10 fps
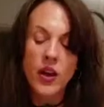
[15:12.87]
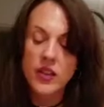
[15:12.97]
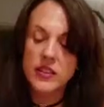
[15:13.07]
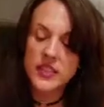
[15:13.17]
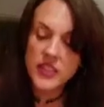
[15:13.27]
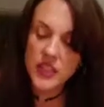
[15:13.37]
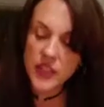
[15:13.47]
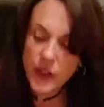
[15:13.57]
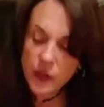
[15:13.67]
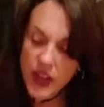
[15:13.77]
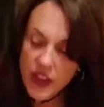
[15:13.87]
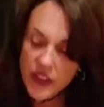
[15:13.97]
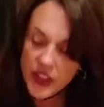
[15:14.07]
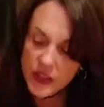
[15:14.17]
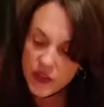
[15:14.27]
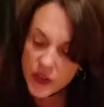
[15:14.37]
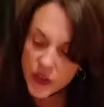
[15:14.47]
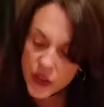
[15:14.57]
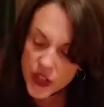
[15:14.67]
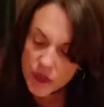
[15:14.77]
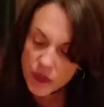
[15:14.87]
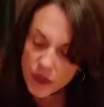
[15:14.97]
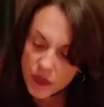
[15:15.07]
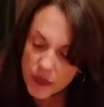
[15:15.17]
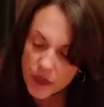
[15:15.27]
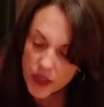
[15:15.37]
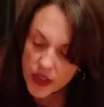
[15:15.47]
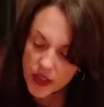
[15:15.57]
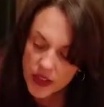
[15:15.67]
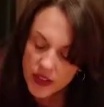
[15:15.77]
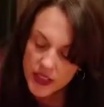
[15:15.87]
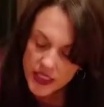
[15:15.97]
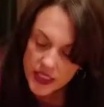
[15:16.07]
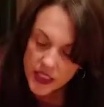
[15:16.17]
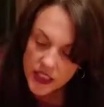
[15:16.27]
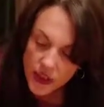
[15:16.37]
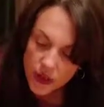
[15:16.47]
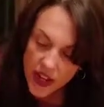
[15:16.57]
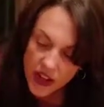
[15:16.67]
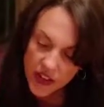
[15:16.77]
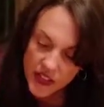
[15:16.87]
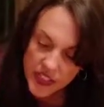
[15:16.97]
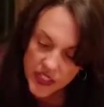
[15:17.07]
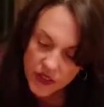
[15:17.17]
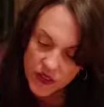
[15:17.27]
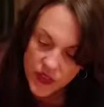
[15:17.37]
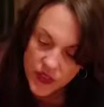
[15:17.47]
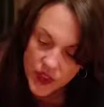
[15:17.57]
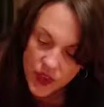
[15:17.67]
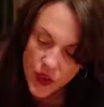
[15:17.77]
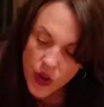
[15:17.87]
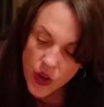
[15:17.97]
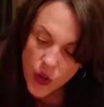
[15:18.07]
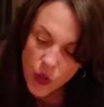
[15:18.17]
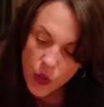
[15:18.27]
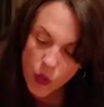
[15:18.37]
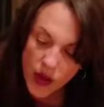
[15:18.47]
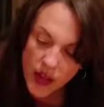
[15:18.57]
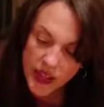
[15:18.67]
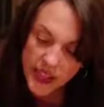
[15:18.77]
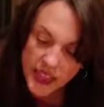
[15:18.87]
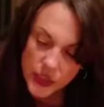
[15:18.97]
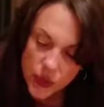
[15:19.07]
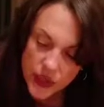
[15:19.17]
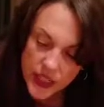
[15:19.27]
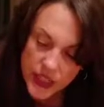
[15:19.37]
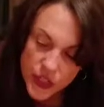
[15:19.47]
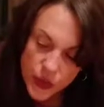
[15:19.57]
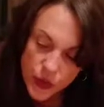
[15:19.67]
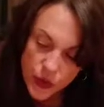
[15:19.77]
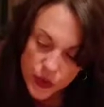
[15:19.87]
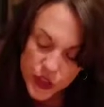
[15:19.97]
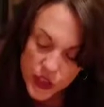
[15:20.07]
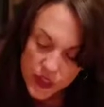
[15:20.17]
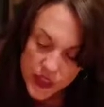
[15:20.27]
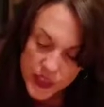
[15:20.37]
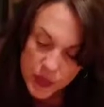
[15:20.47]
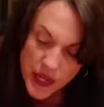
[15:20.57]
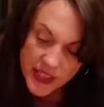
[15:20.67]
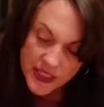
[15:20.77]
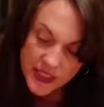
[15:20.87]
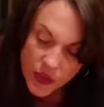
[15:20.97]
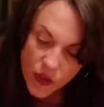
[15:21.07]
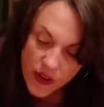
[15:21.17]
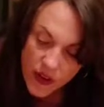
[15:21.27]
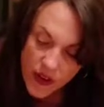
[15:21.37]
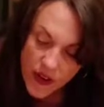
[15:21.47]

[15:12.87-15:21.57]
Let's clear away all the confusion. Let's clear away all this confusion. What is going to serve us best, or